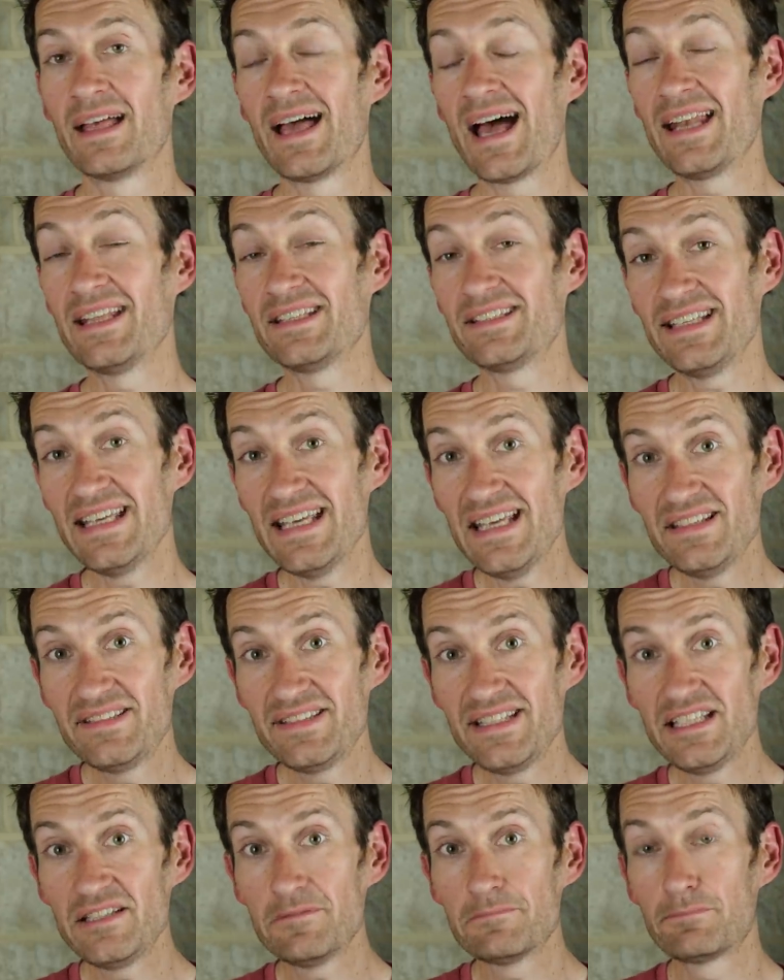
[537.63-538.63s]
and it's
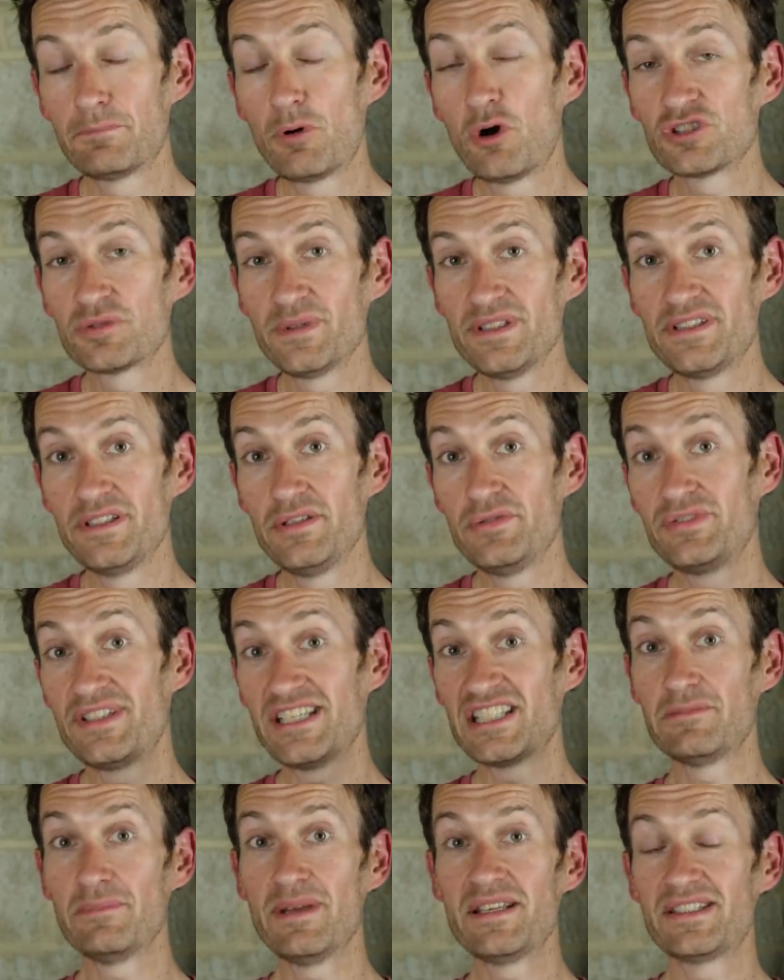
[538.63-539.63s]
easy possibly to
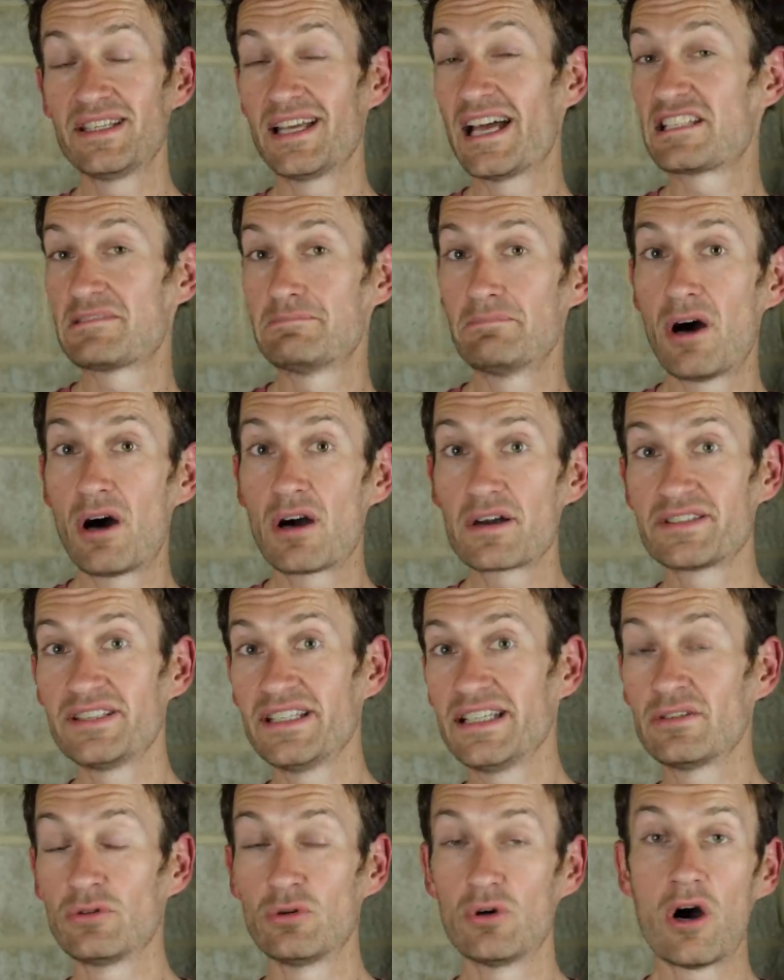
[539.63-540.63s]
dismiss it as
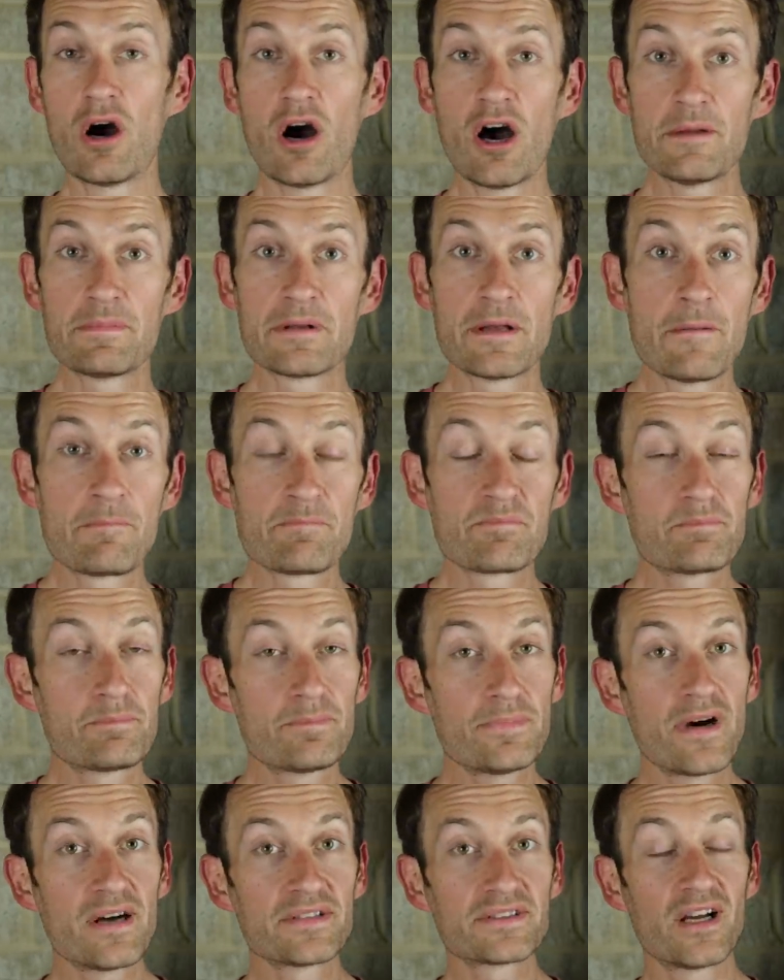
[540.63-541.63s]
marketing or hype,
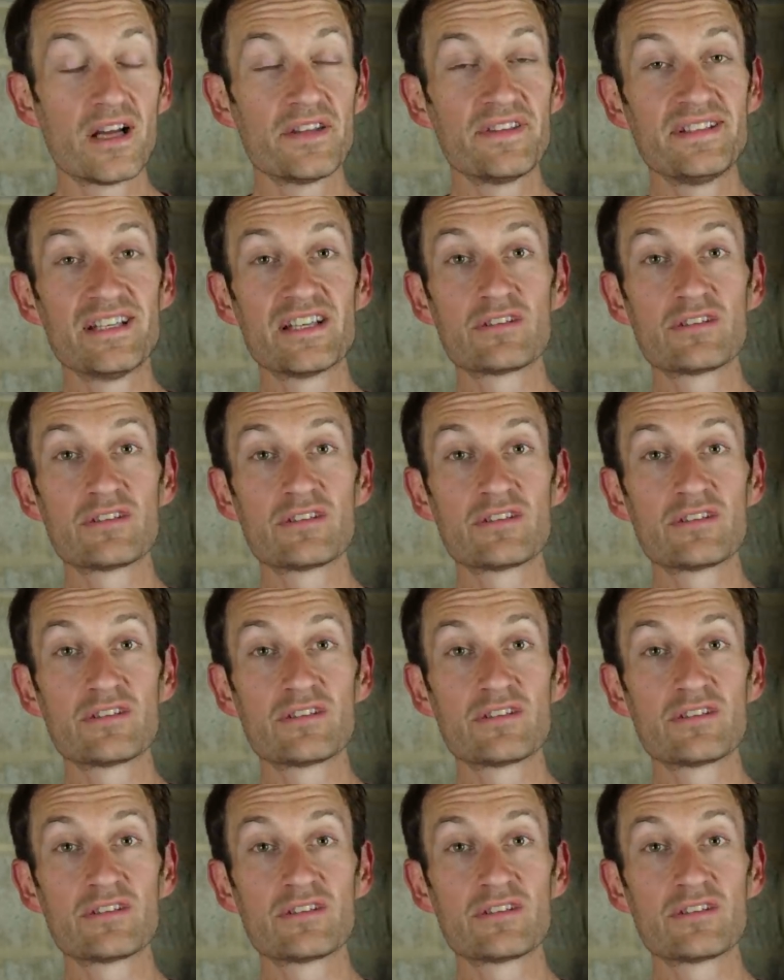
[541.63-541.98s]
but I think